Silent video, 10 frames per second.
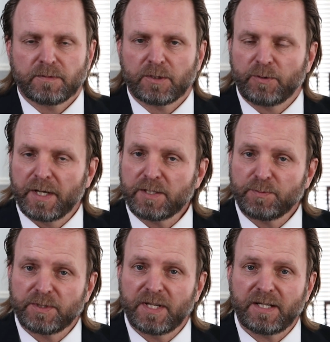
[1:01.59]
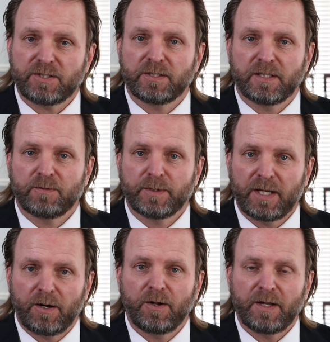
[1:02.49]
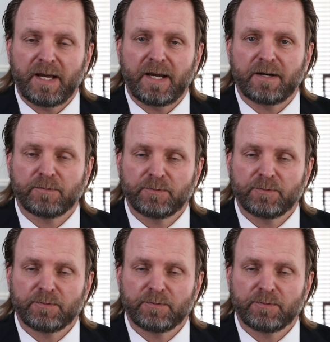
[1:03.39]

The greatest protection that we all have,